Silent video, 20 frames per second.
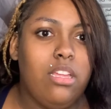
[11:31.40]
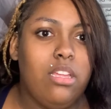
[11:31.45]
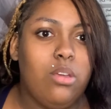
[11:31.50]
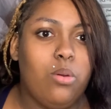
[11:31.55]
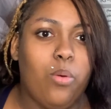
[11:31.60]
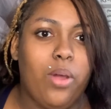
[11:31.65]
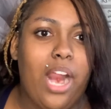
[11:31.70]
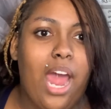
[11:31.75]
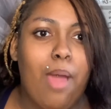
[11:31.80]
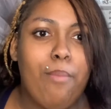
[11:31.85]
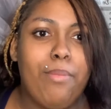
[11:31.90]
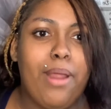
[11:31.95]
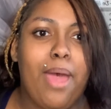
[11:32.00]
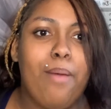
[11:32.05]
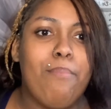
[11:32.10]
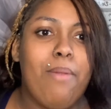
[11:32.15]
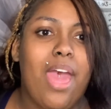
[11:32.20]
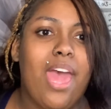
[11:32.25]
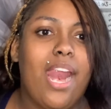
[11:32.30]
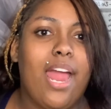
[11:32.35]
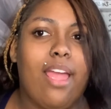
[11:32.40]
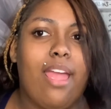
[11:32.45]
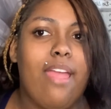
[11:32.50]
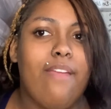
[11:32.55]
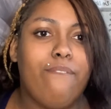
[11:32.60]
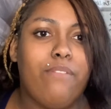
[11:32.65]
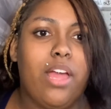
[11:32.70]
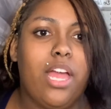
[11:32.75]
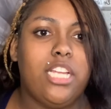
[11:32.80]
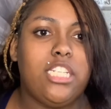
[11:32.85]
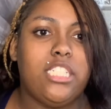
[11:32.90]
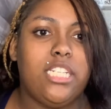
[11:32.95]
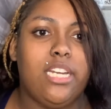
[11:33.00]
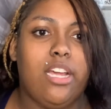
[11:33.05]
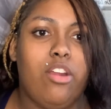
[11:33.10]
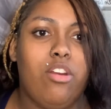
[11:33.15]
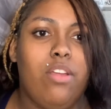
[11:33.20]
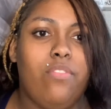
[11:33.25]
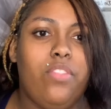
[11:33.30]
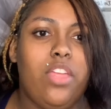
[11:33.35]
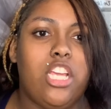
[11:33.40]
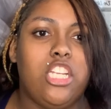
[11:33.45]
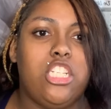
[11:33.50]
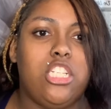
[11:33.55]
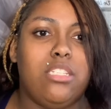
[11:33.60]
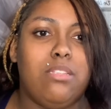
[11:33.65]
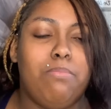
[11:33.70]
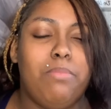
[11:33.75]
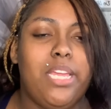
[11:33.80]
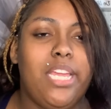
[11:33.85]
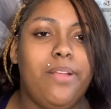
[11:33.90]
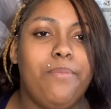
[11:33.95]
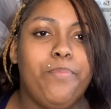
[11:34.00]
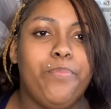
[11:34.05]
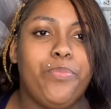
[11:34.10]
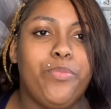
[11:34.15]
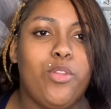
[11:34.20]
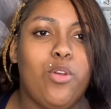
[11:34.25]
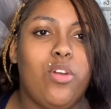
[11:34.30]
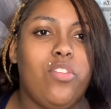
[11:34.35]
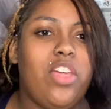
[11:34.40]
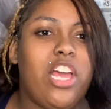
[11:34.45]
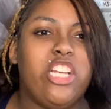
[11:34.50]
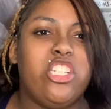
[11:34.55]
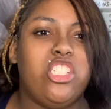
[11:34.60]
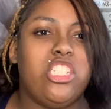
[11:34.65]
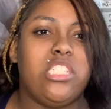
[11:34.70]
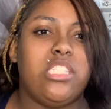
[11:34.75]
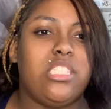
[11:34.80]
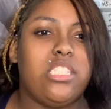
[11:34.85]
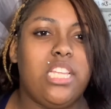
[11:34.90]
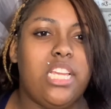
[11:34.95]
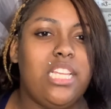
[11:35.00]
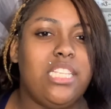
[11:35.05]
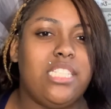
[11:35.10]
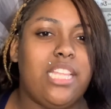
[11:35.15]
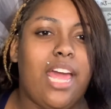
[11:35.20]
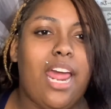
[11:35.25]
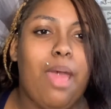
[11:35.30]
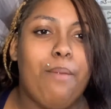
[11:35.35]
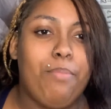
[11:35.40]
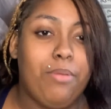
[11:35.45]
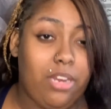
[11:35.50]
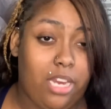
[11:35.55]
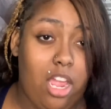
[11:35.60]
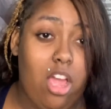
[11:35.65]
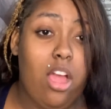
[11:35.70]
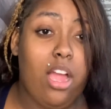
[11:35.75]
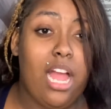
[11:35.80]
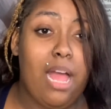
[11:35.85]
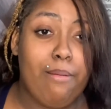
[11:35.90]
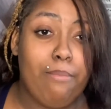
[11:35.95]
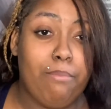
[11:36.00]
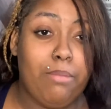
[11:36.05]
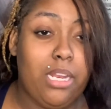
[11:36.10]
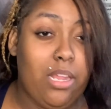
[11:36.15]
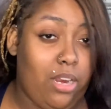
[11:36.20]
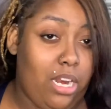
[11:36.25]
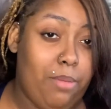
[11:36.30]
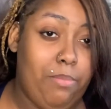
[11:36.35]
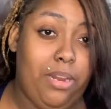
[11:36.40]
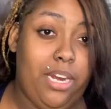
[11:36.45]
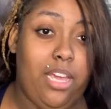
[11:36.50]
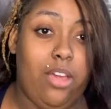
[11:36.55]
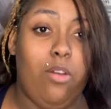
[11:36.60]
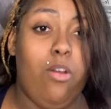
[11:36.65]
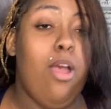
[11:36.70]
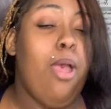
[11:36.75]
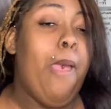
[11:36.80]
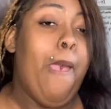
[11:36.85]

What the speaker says: When I'm not mad, I can't find shit. Now, I don't know if that's just me or that's just things that happen. Y'all comment below, let me know.